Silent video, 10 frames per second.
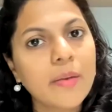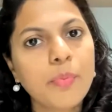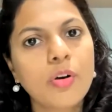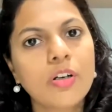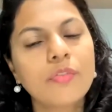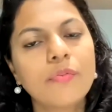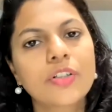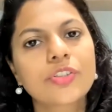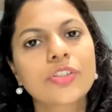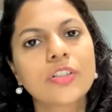important
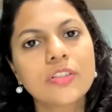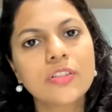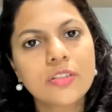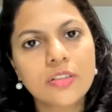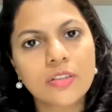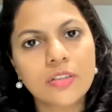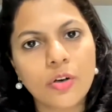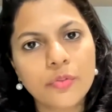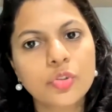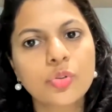function uh,
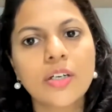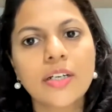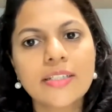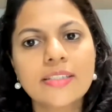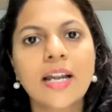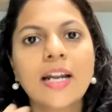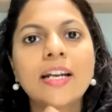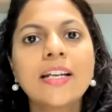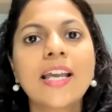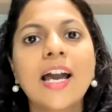of sugar is that
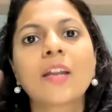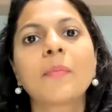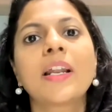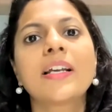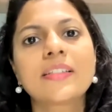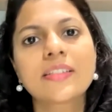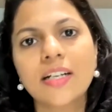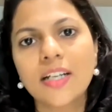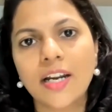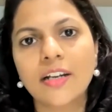it caramelizes
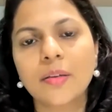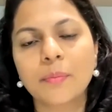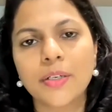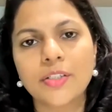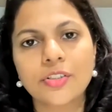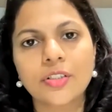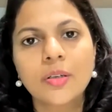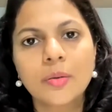at high temperature.